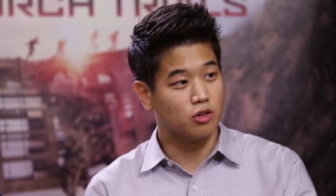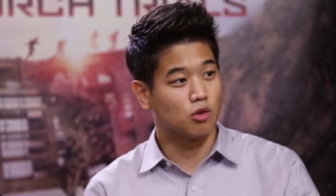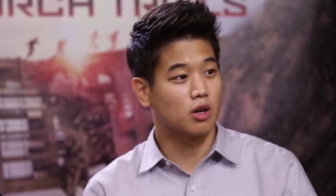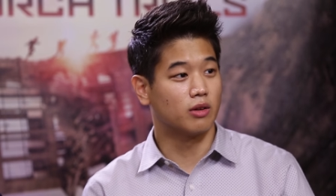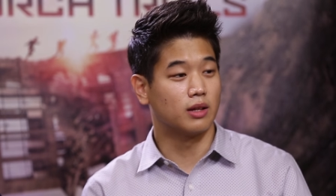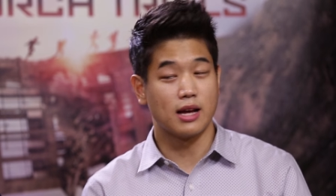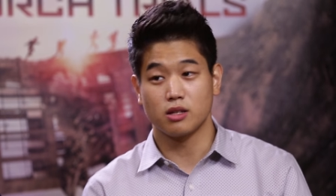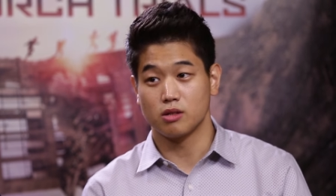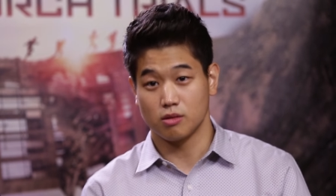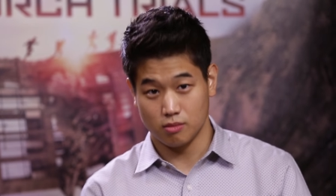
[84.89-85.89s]
enjoy a
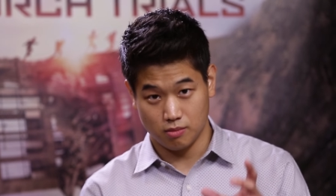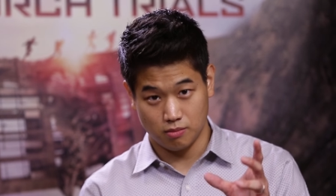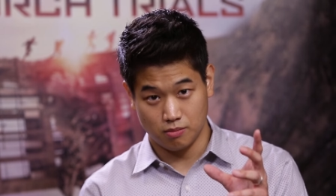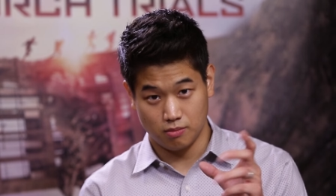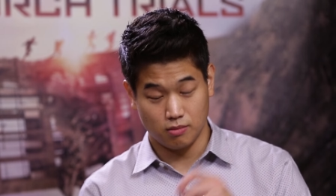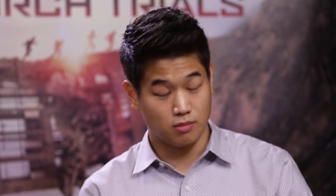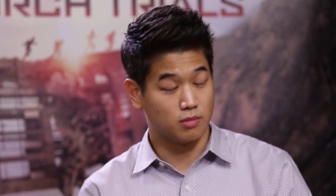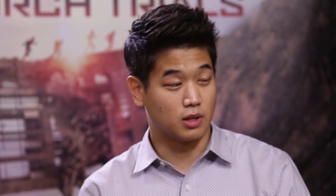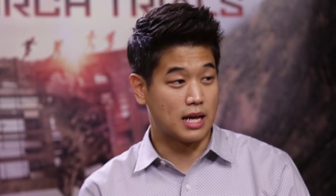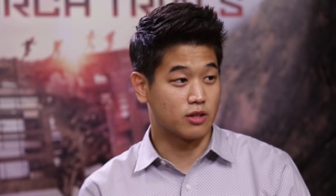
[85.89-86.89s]
nice
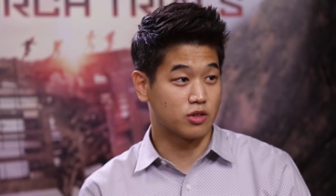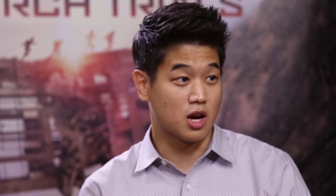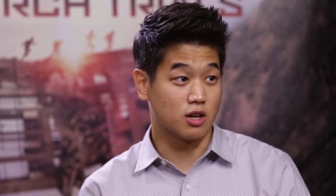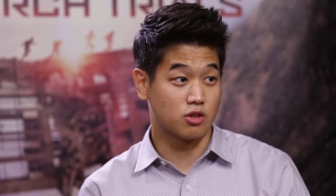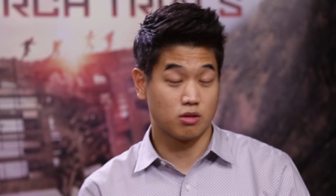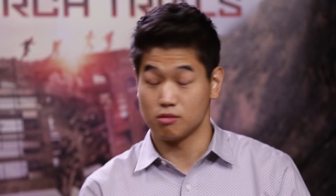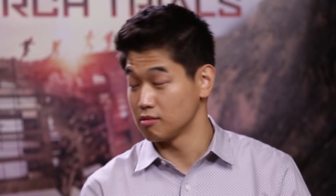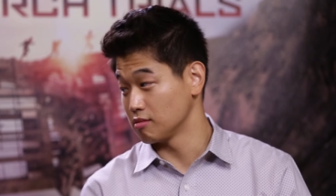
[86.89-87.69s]
glass of scotch. Yeah.